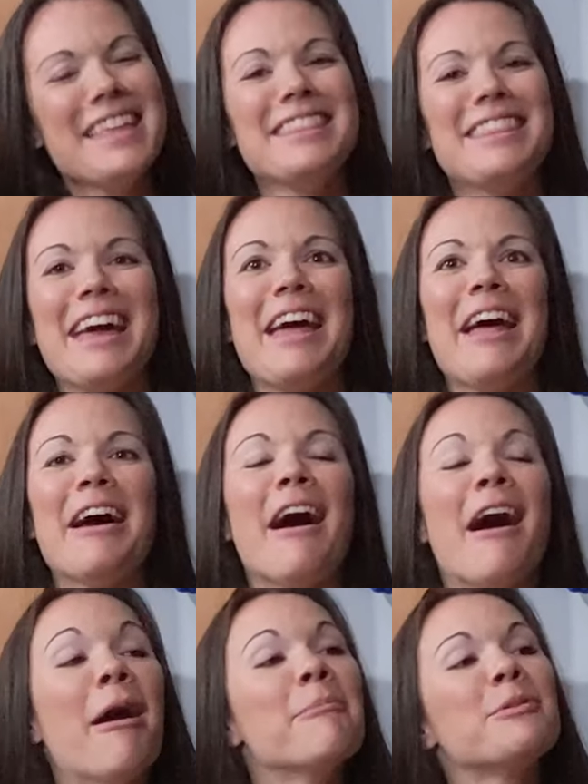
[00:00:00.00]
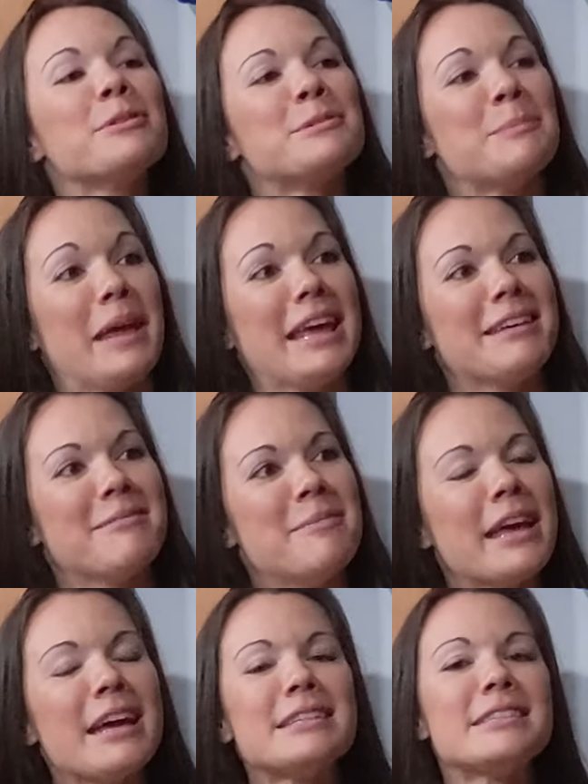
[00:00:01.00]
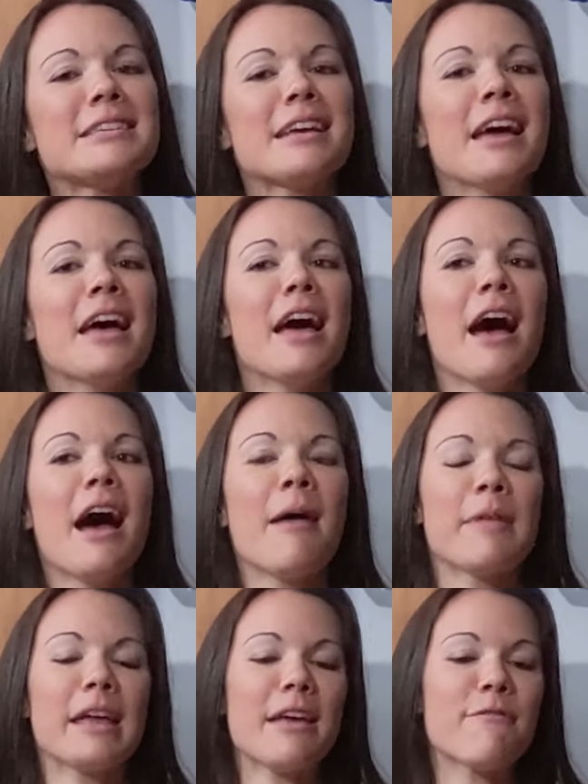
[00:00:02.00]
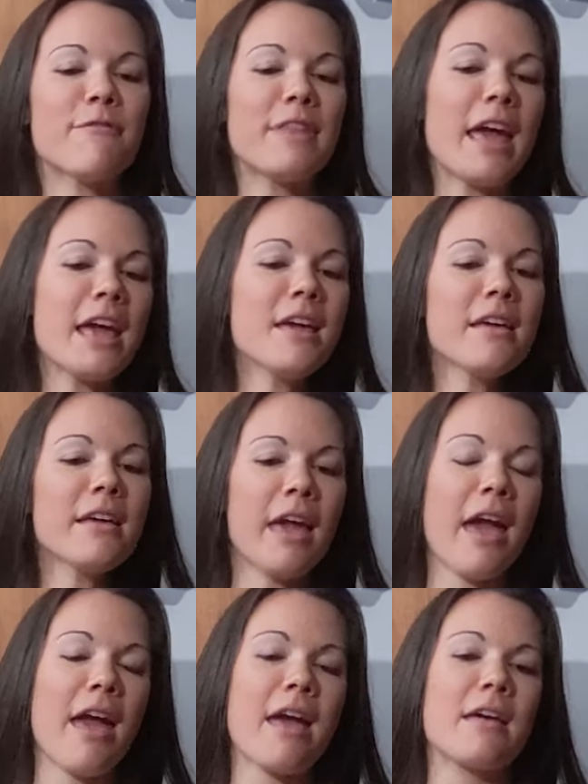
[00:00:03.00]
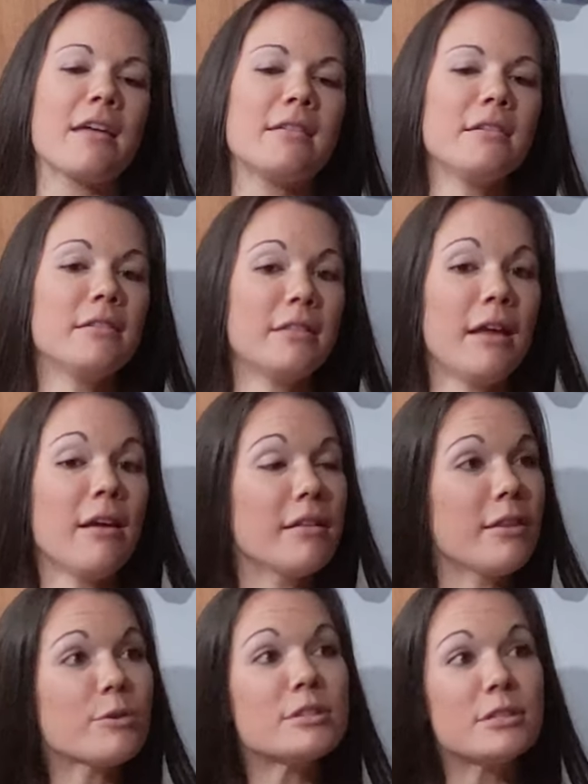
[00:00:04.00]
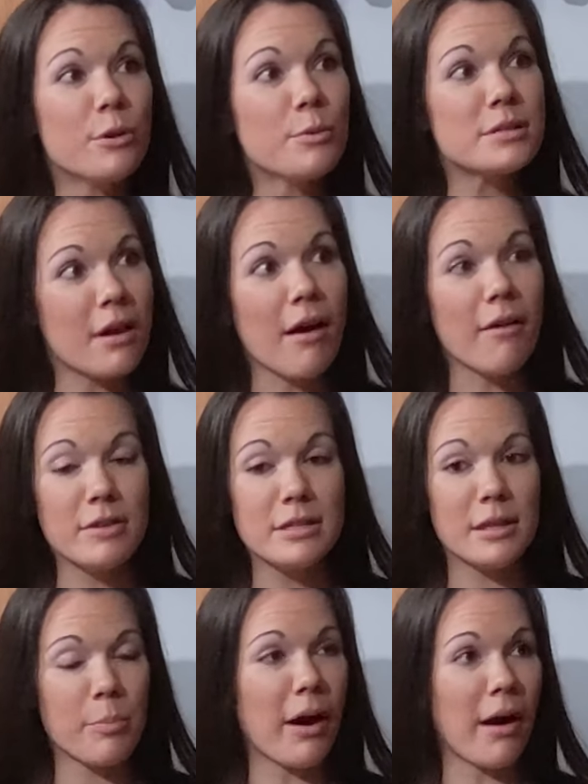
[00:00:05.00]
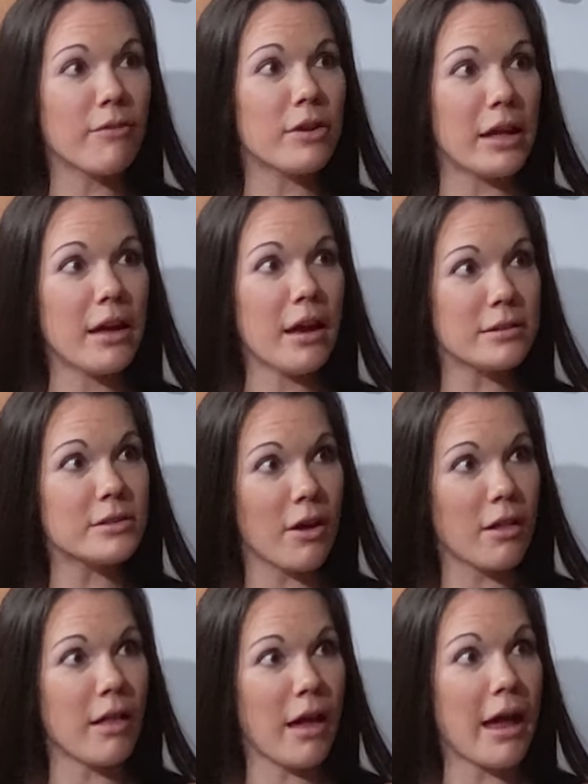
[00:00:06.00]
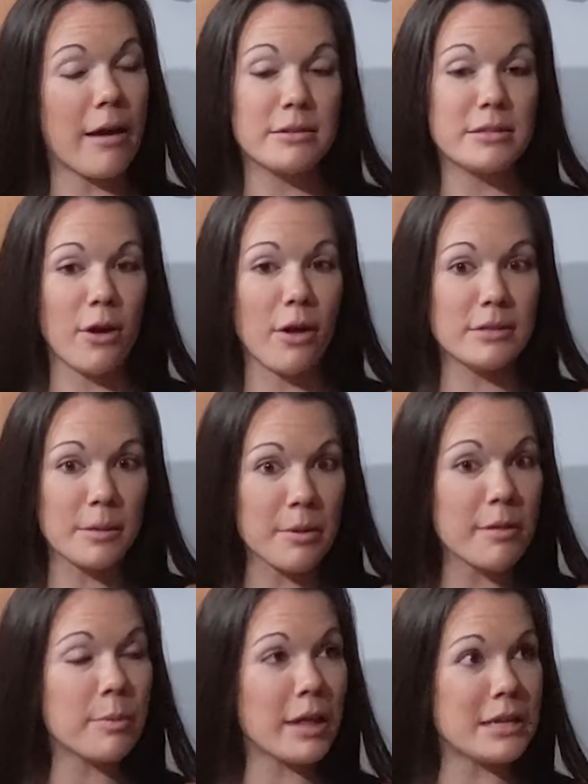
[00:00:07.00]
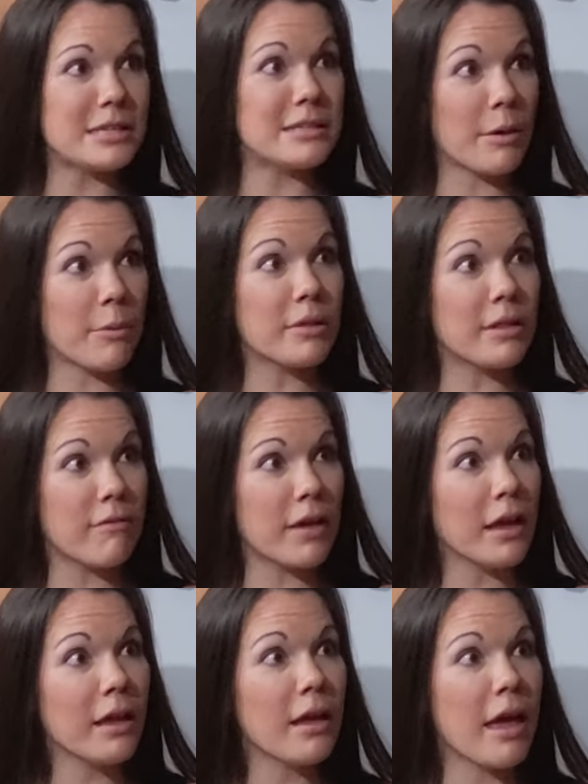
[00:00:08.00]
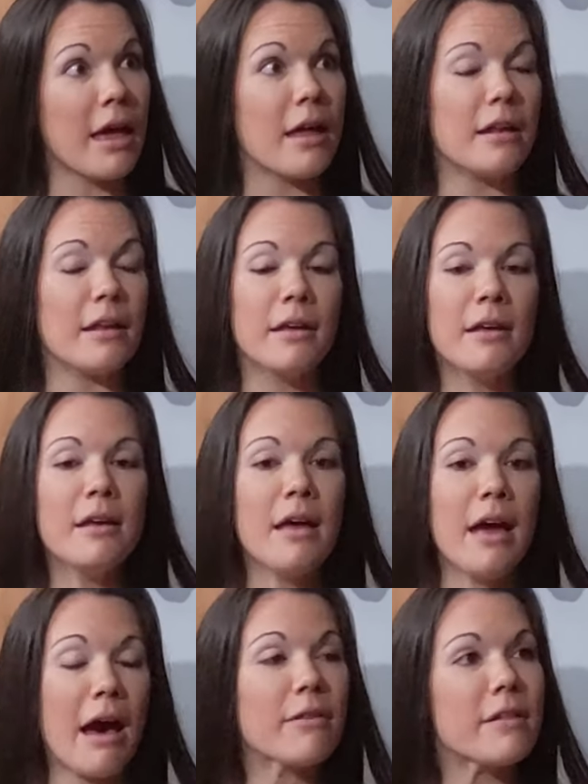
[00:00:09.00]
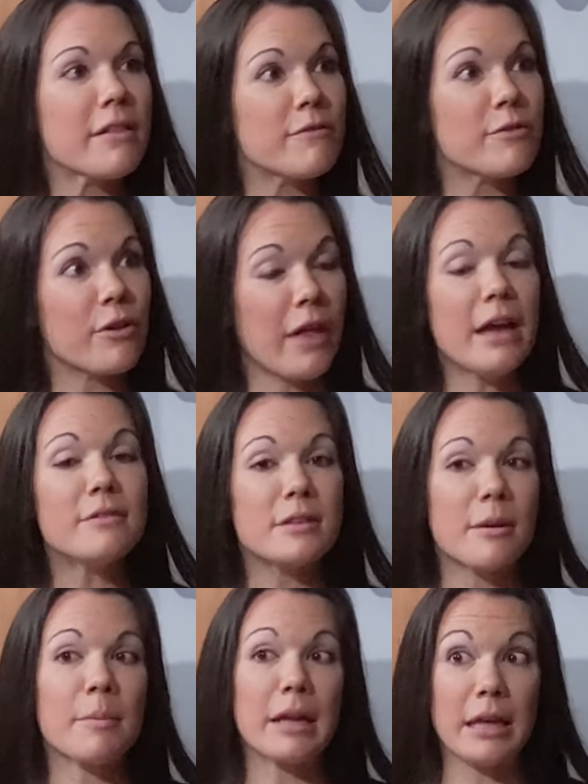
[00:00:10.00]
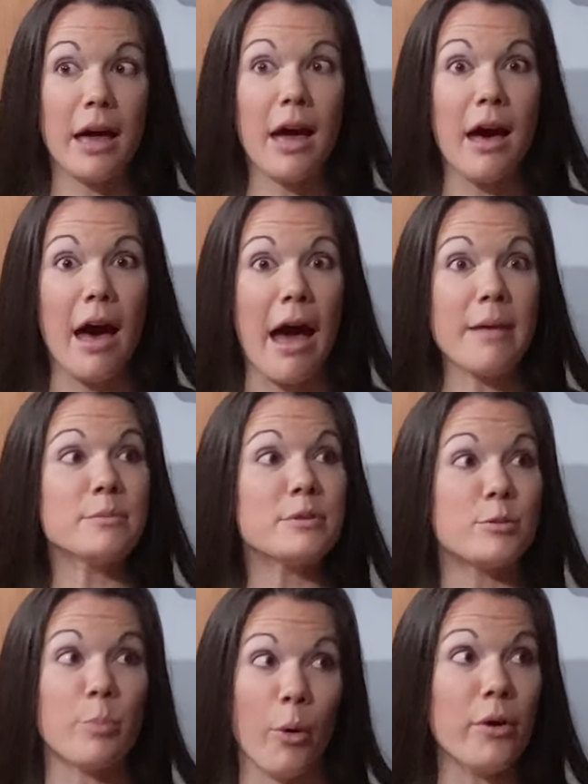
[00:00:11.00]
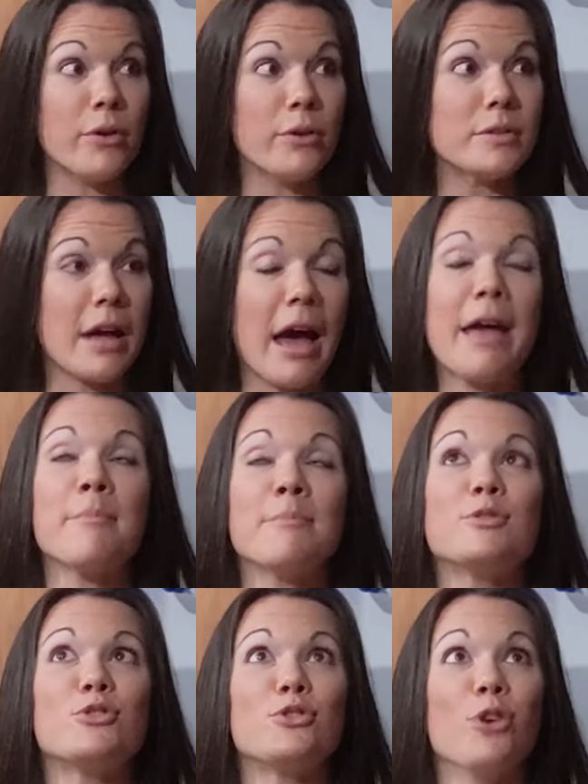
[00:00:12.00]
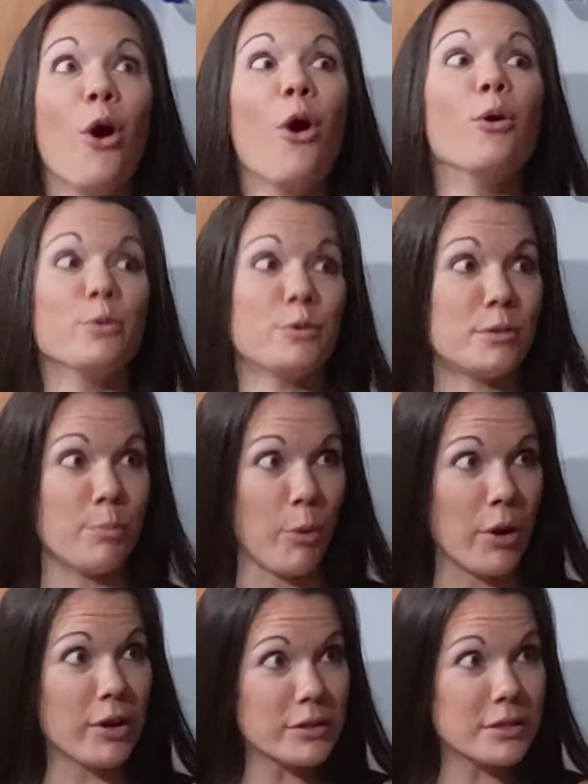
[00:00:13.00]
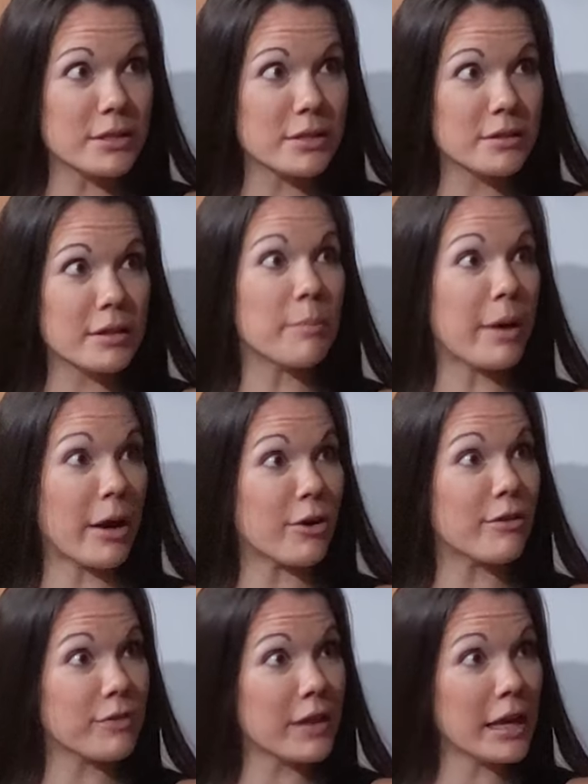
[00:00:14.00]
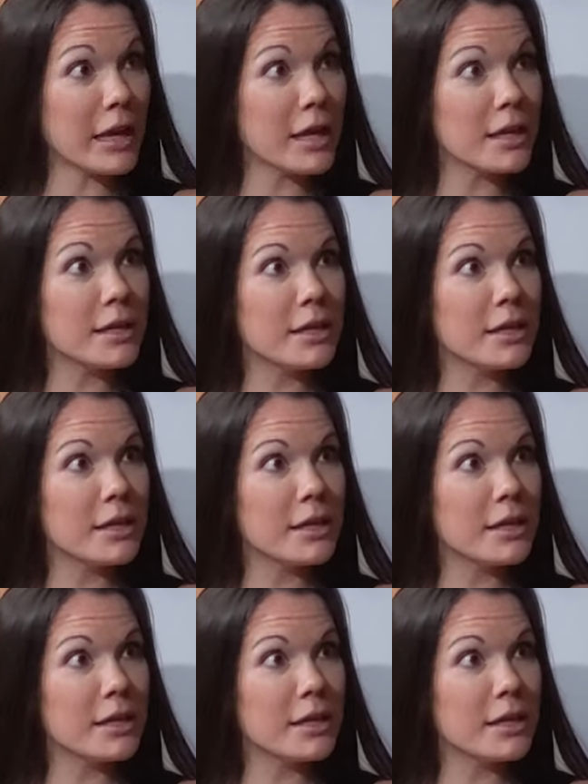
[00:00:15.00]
that humbled me, because I'm like, if they can, there still was obviously poverty. I saw a lot. I saw some of the places they were living and how they lived their lives. And I'm like, yeah, I'm spoiled. I am so spoiled comparatively.